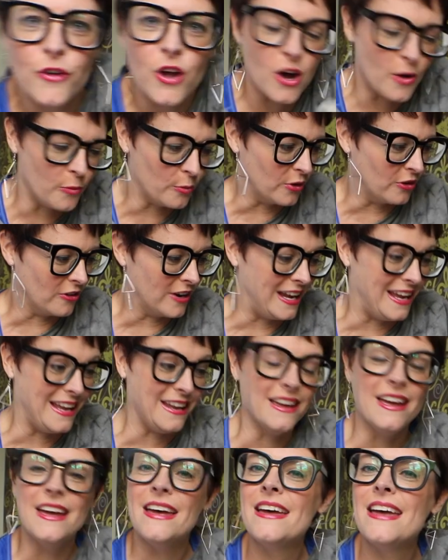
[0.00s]

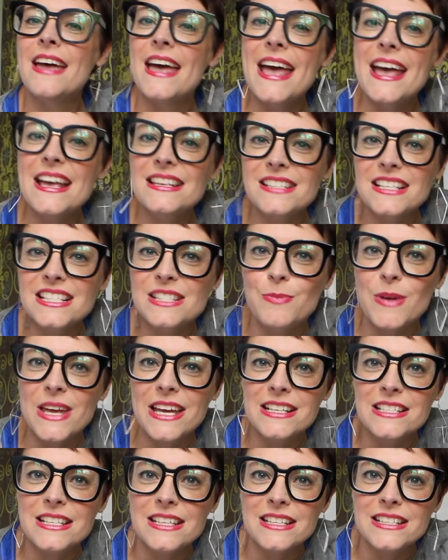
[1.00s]
KonMari. As
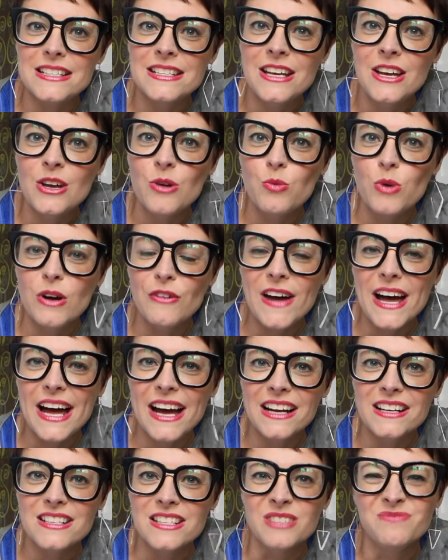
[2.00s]
expected, we've
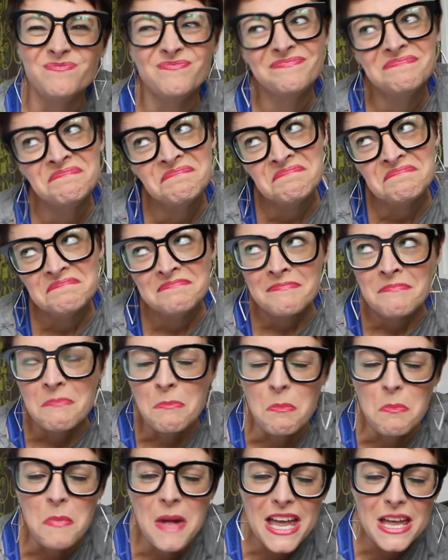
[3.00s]
hugged,
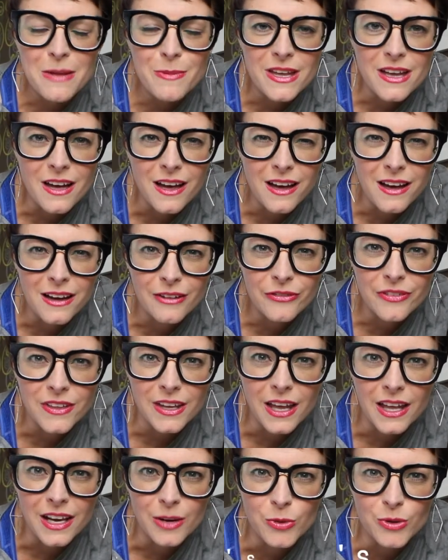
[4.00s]
maybe half the
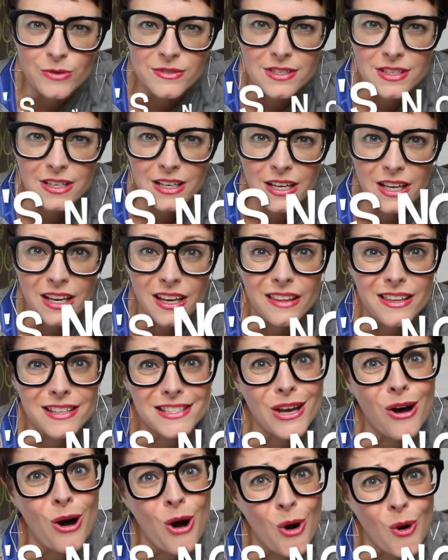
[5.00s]
animals that are here. There's
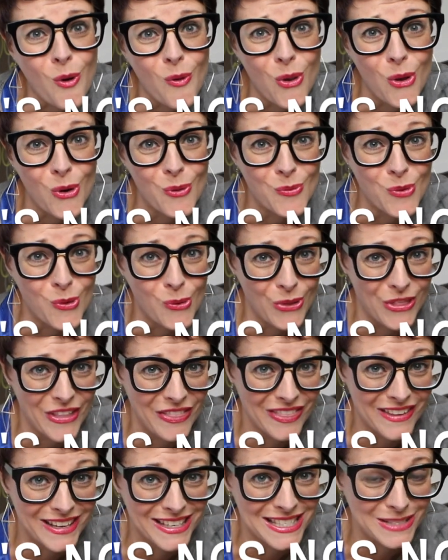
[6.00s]
a whole lot more
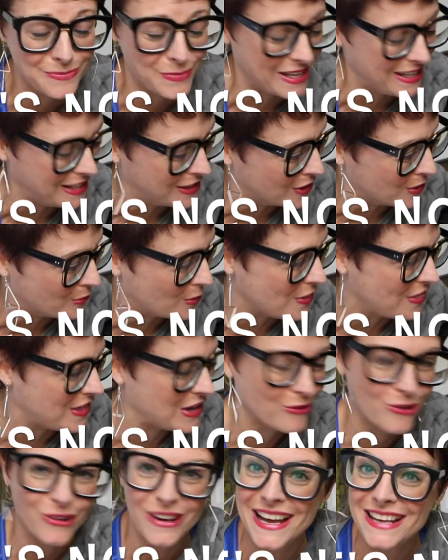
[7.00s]
than this, but you know what?
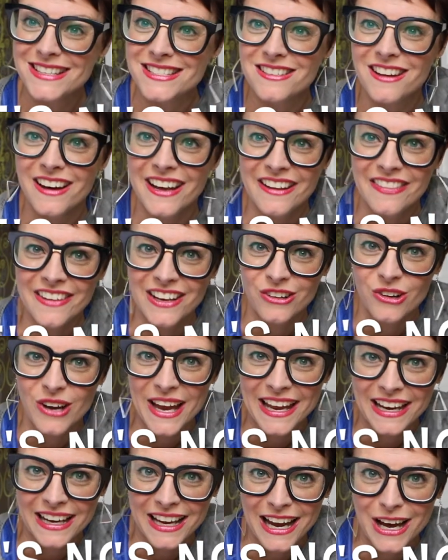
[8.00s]
They're all outside and they're not
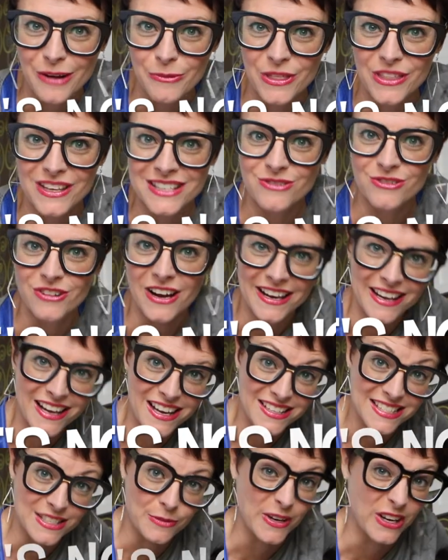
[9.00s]
hanging out with us right
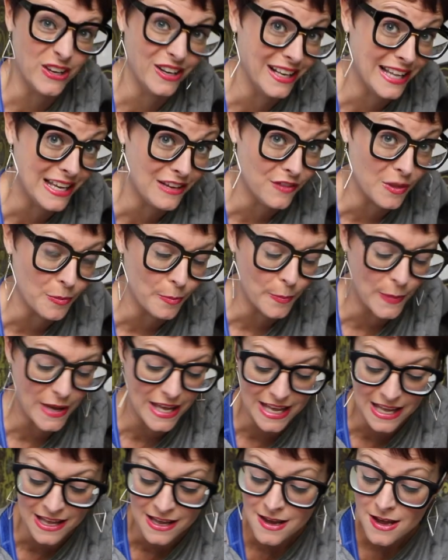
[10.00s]
now, so we're going to leave them
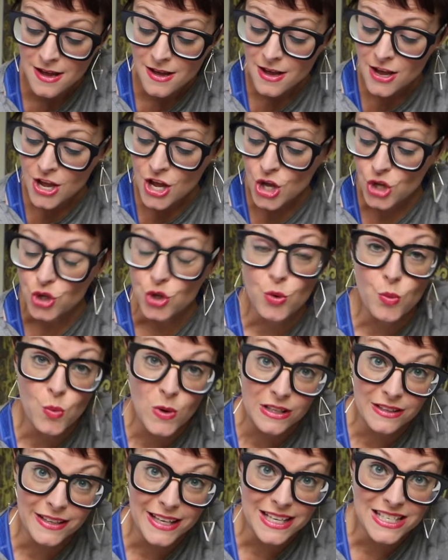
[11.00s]
be. You
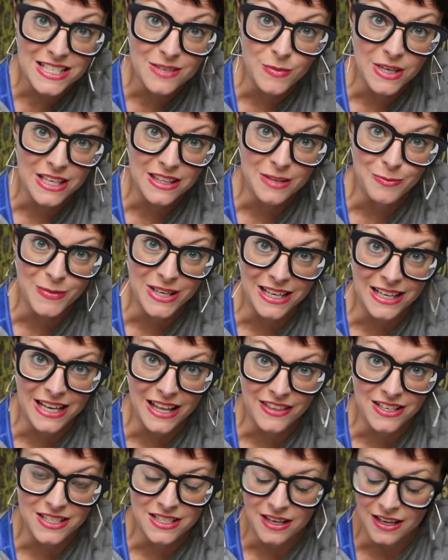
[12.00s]
will get to meet them at
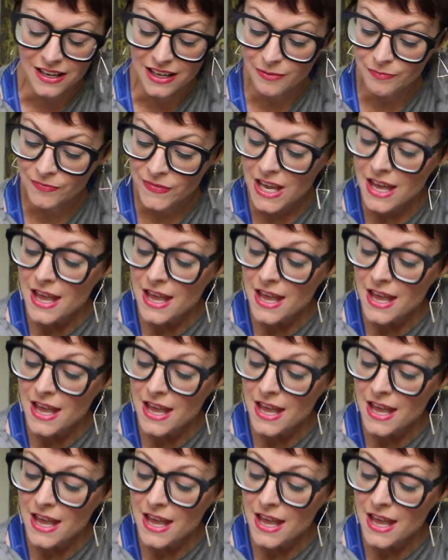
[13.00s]
another time.